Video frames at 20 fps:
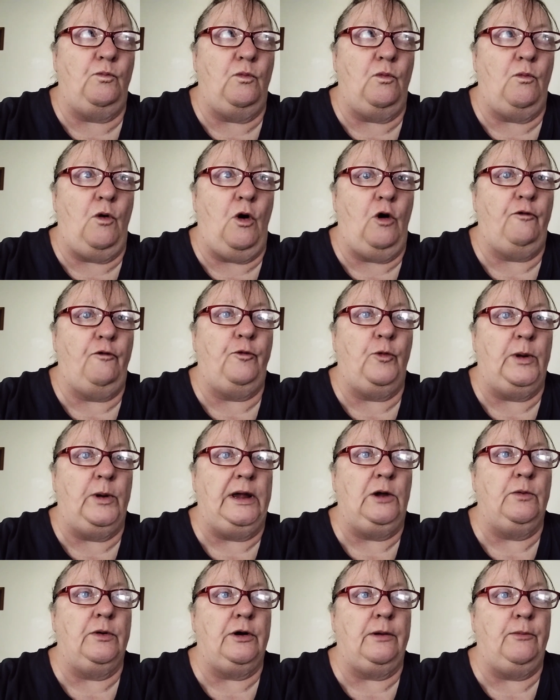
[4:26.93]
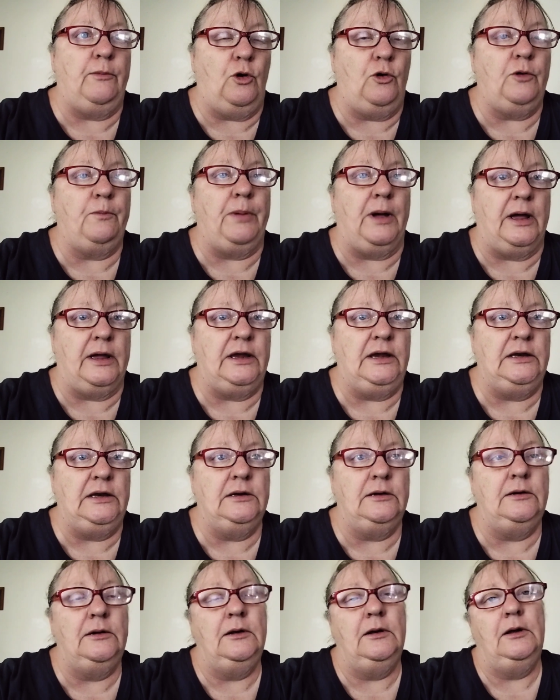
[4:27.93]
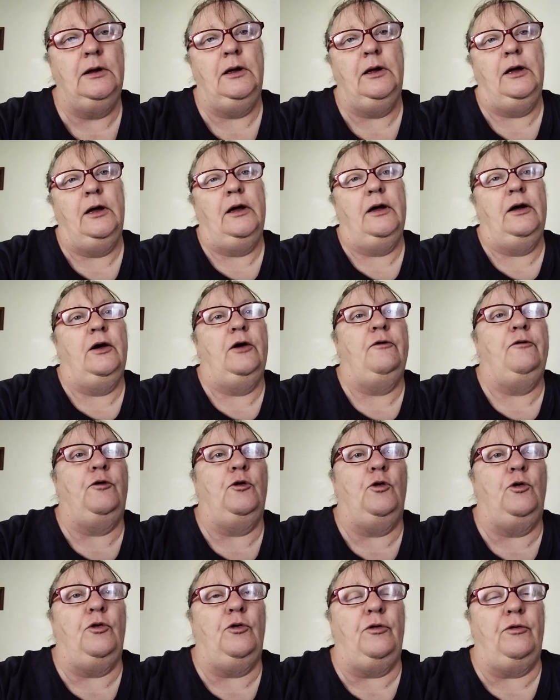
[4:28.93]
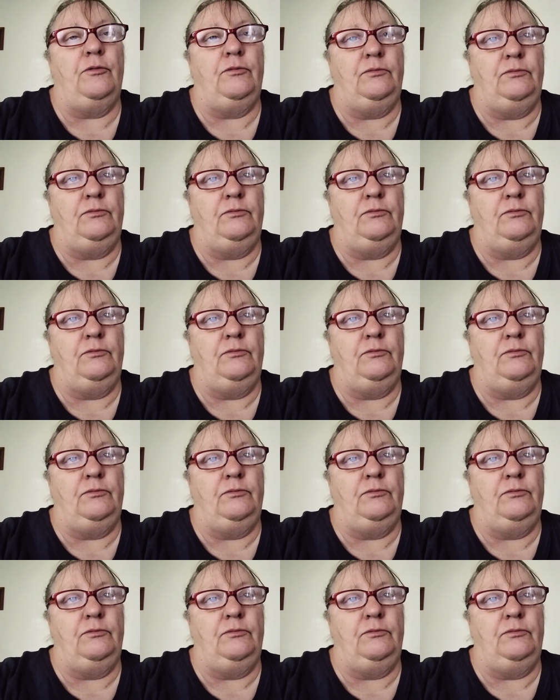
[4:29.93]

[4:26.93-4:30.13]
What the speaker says: off week when I'm not paid, for